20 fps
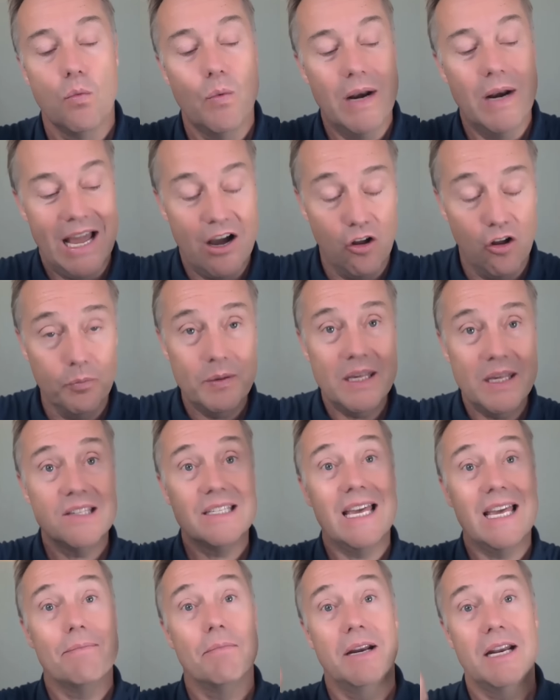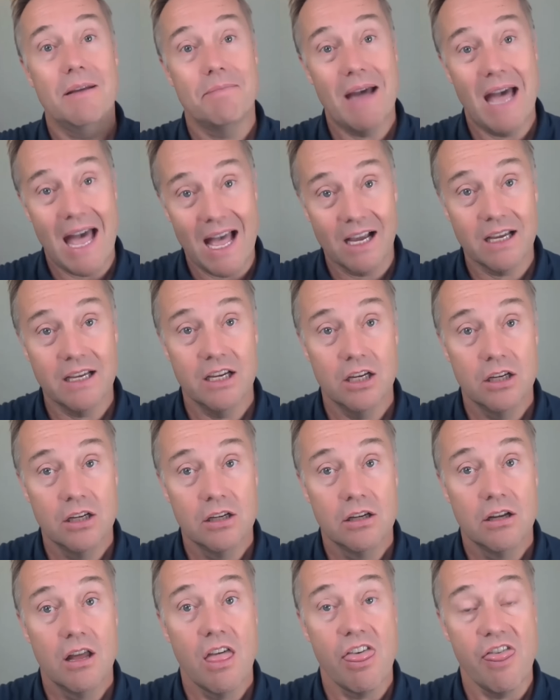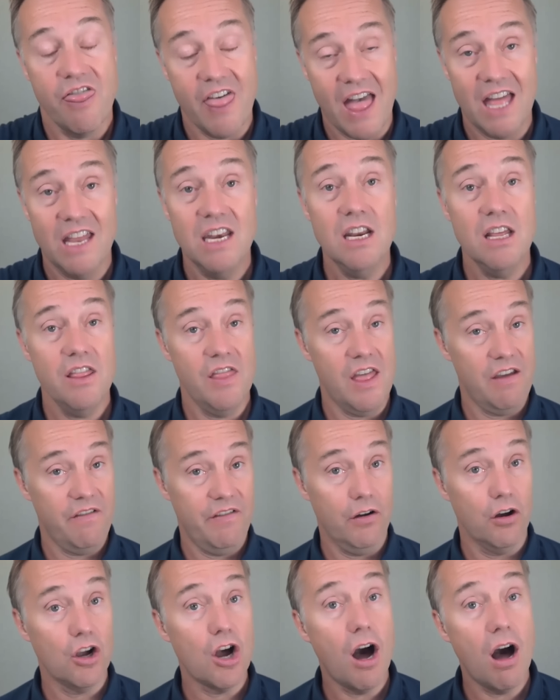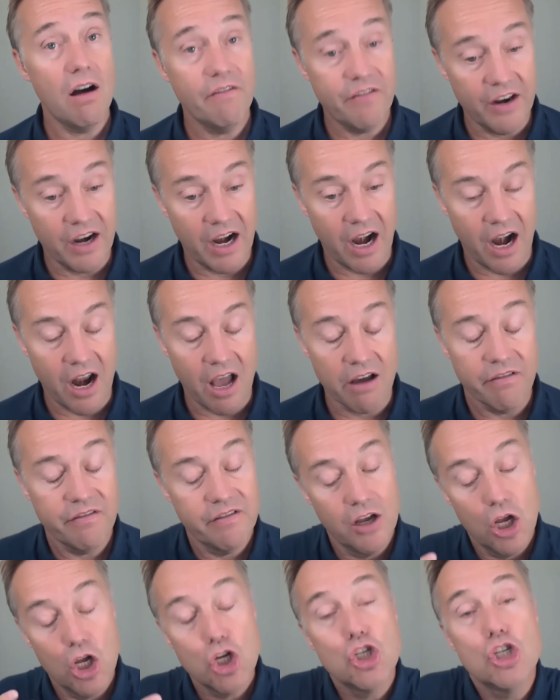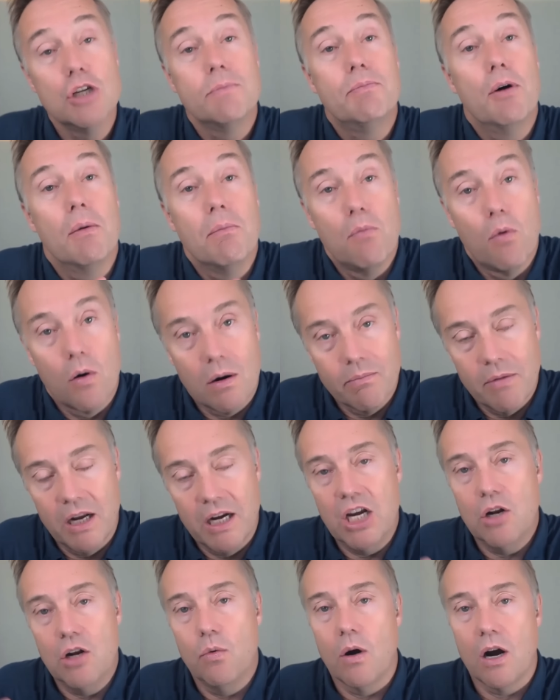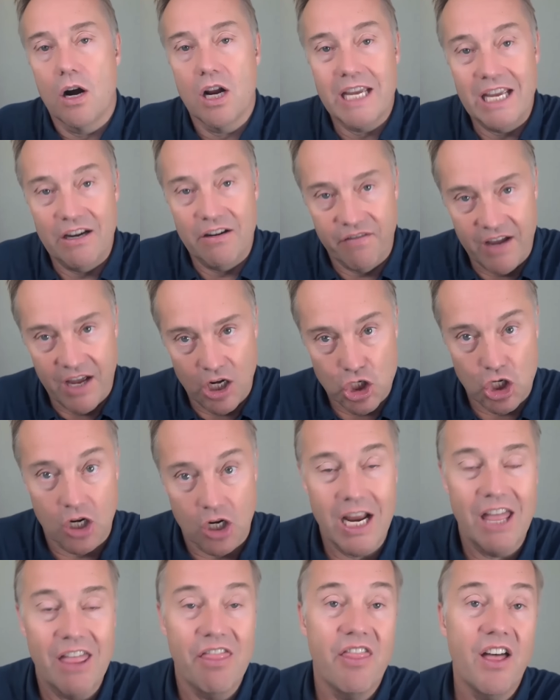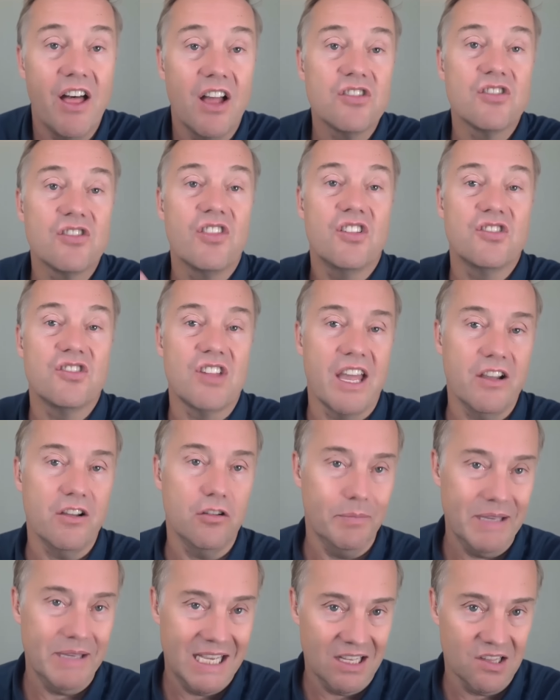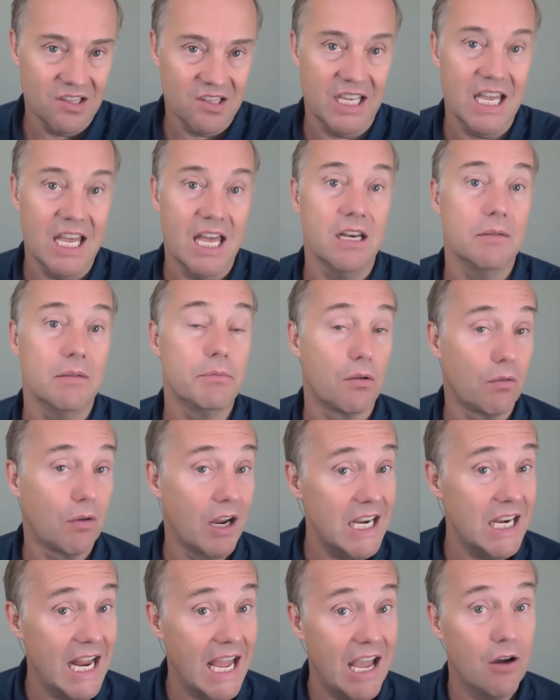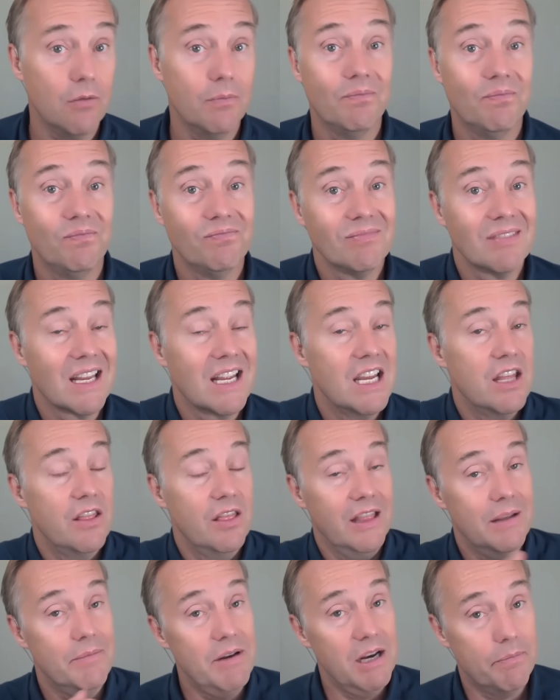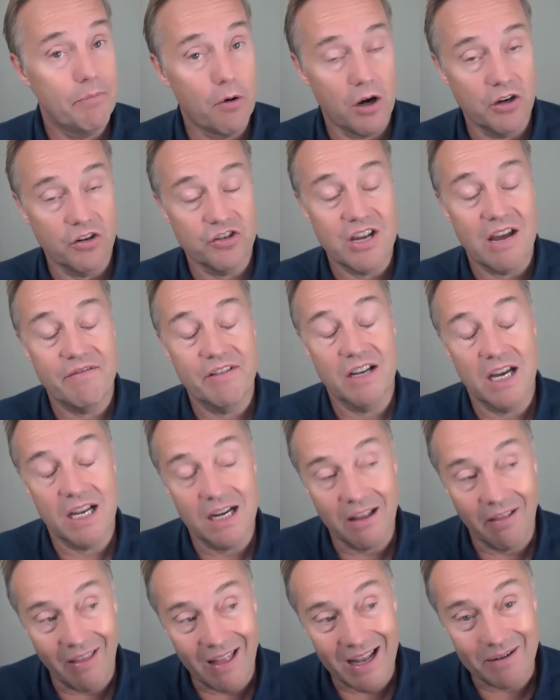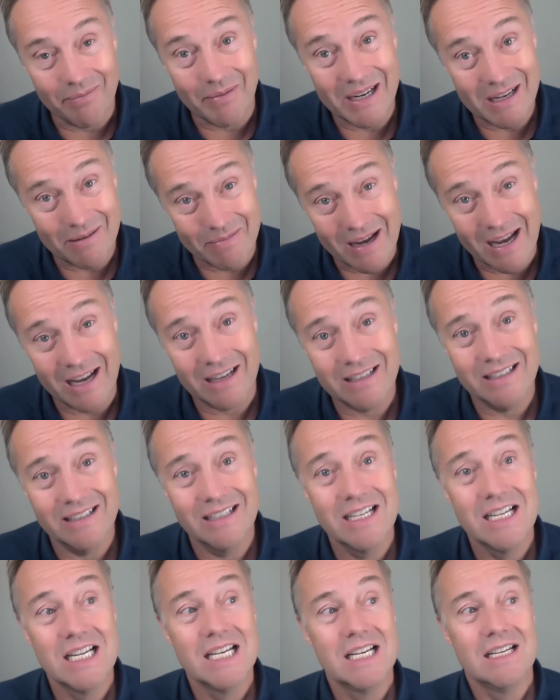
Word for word: When LPs get money back, then they feel confident enough to put more money to work in venture. And thus the cycle begins again. But right now, limited partners haven't gotten a lot of money back